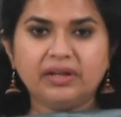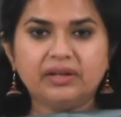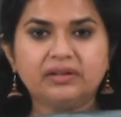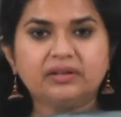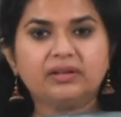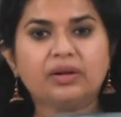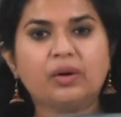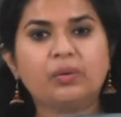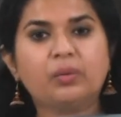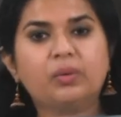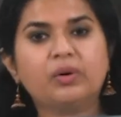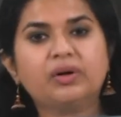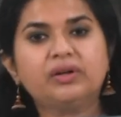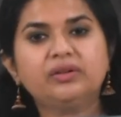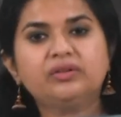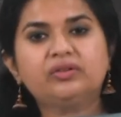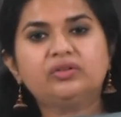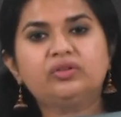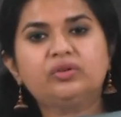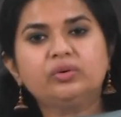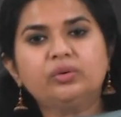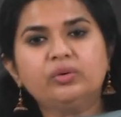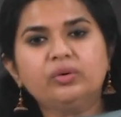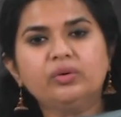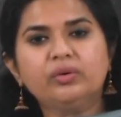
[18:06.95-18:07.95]
The word
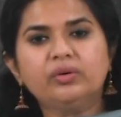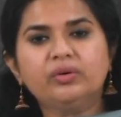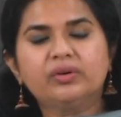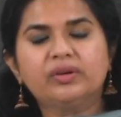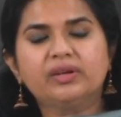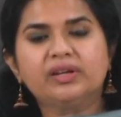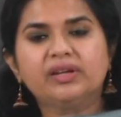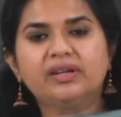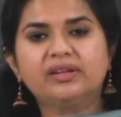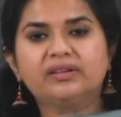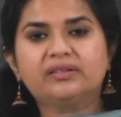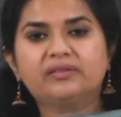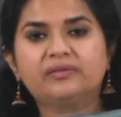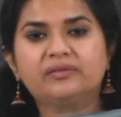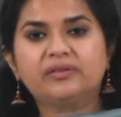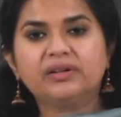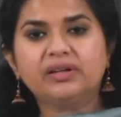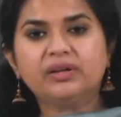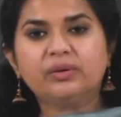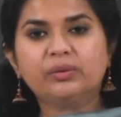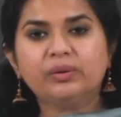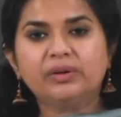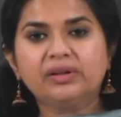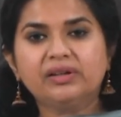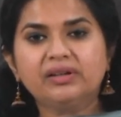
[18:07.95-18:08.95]
to is
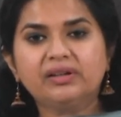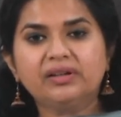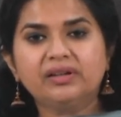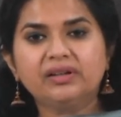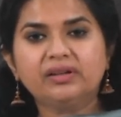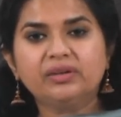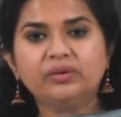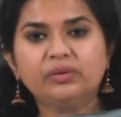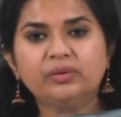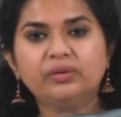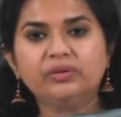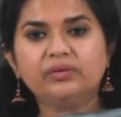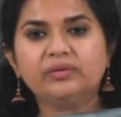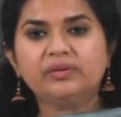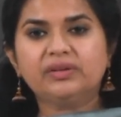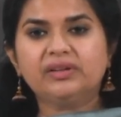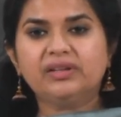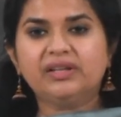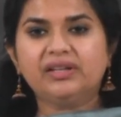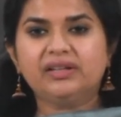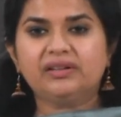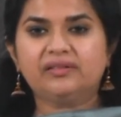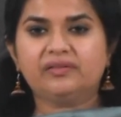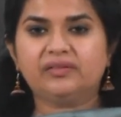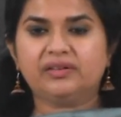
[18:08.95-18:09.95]
frequently used with the
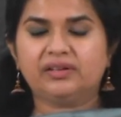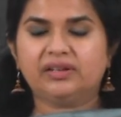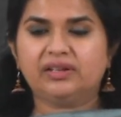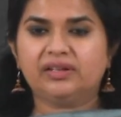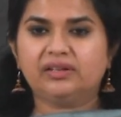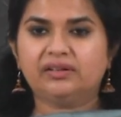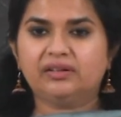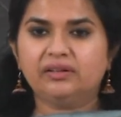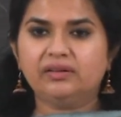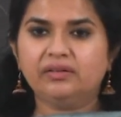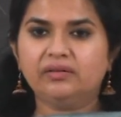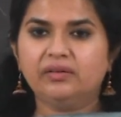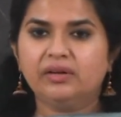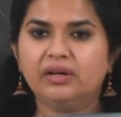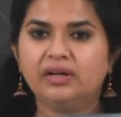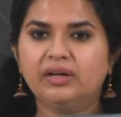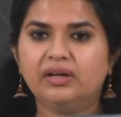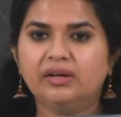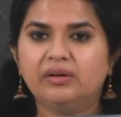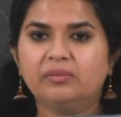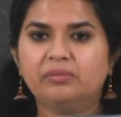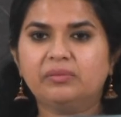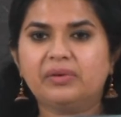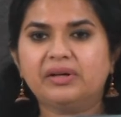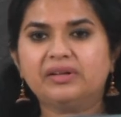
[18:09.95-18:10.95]
infinitive,
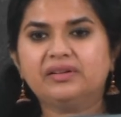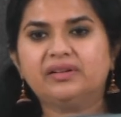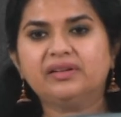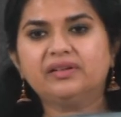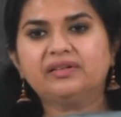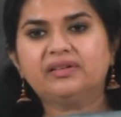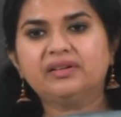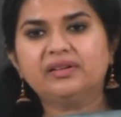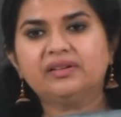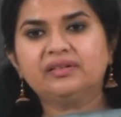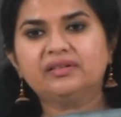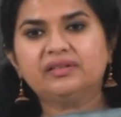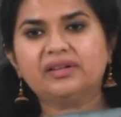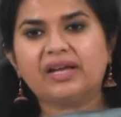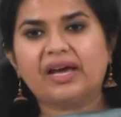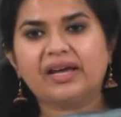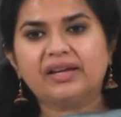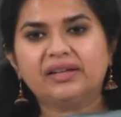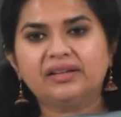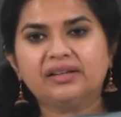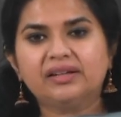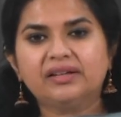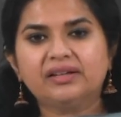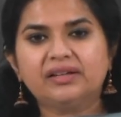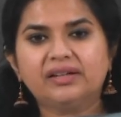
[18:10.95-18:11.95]
but this is
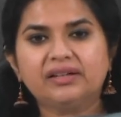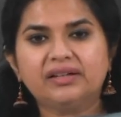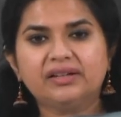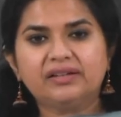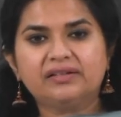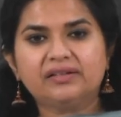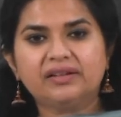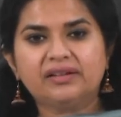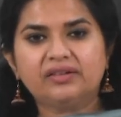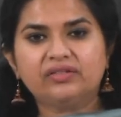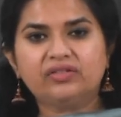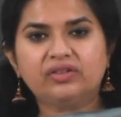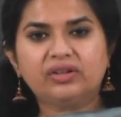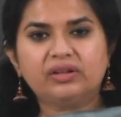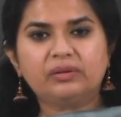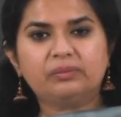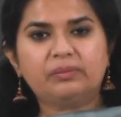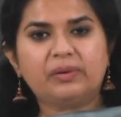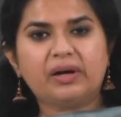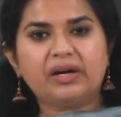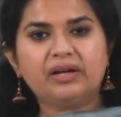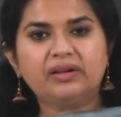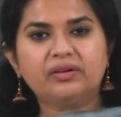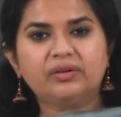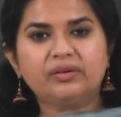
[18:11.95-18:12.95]
neither an essential
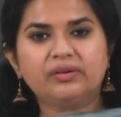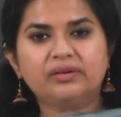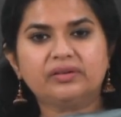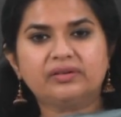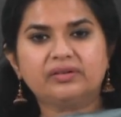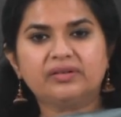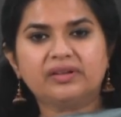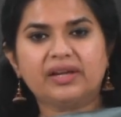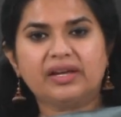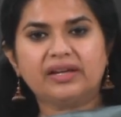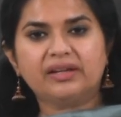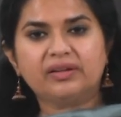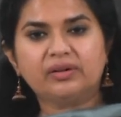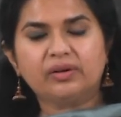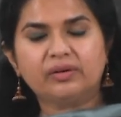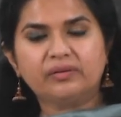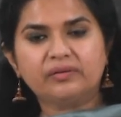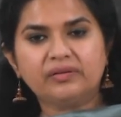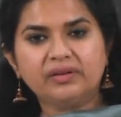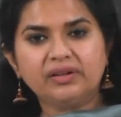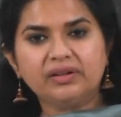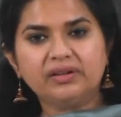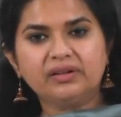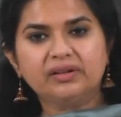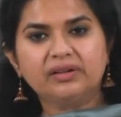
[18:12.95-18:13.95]
part or sign of
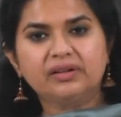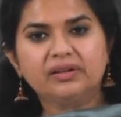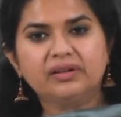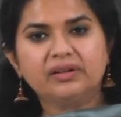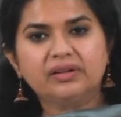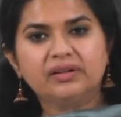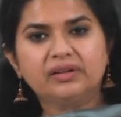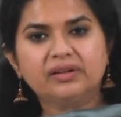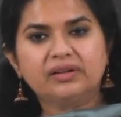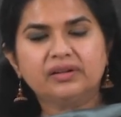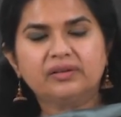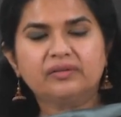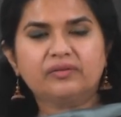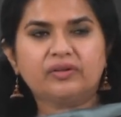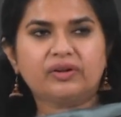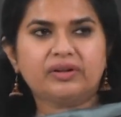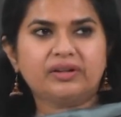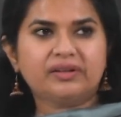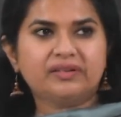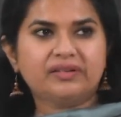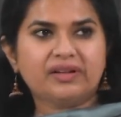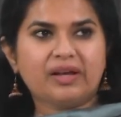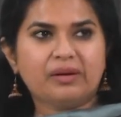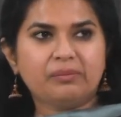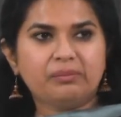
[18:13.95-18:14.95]
it. For
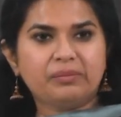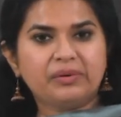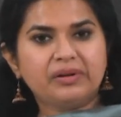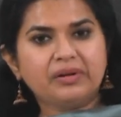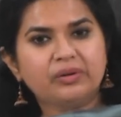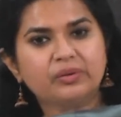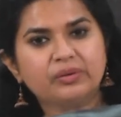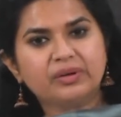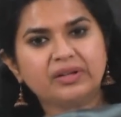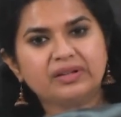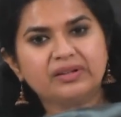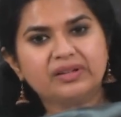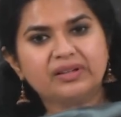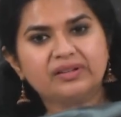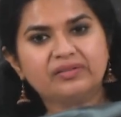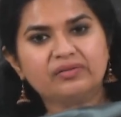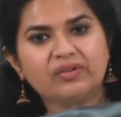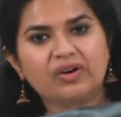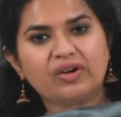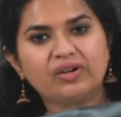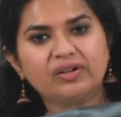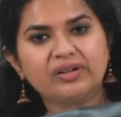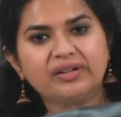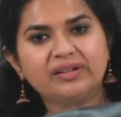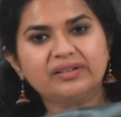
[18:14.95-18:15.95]
example, look at the
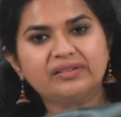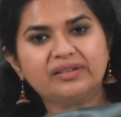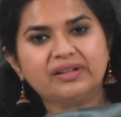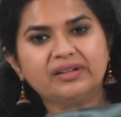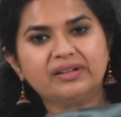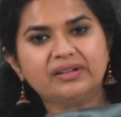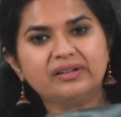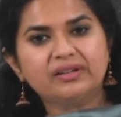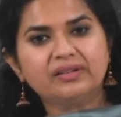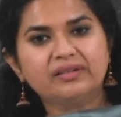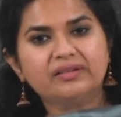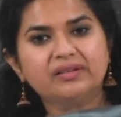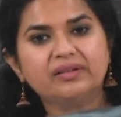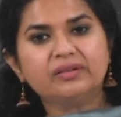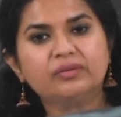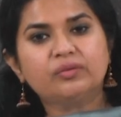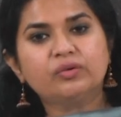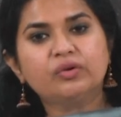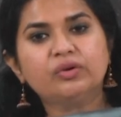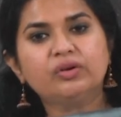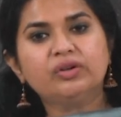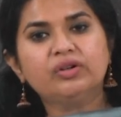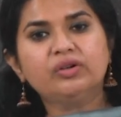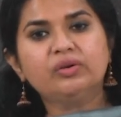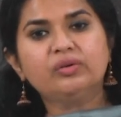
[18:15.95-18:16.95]
following sentences.
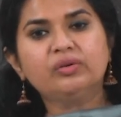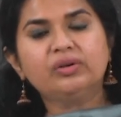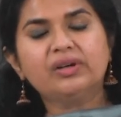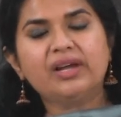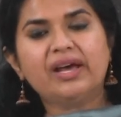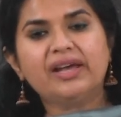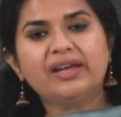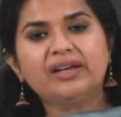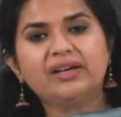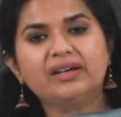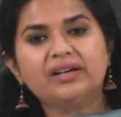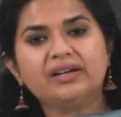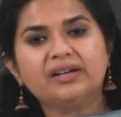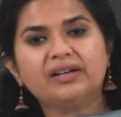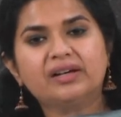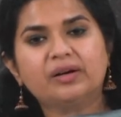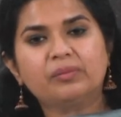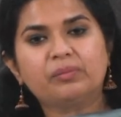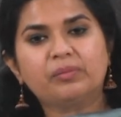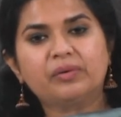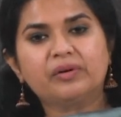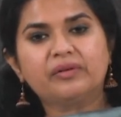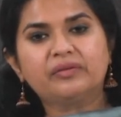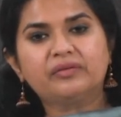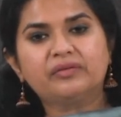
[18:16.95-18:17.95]
Would you like a
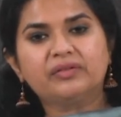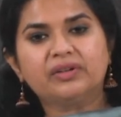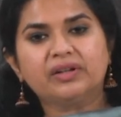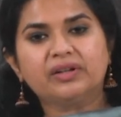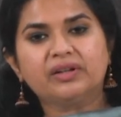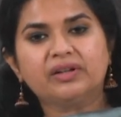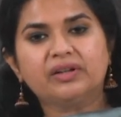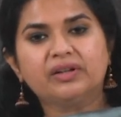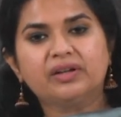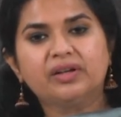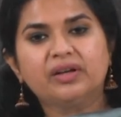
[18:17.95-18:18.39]
cup of tea?